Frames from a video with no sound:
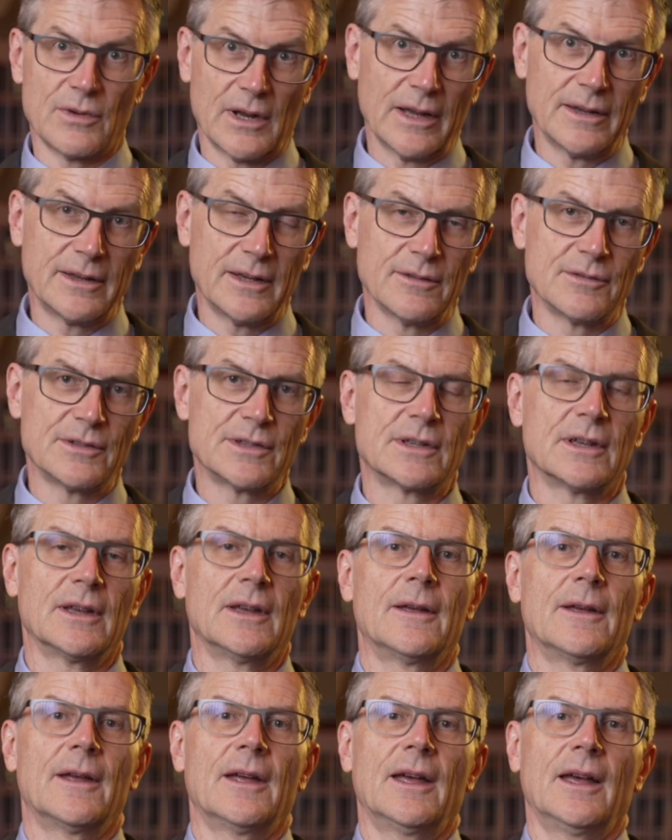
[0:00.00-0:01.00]
relatives
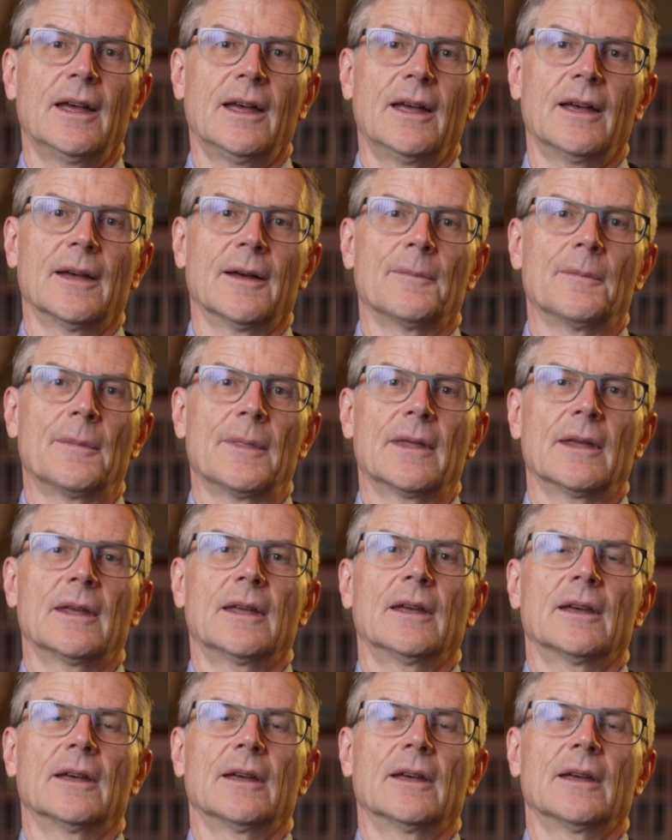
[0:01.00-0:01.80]
and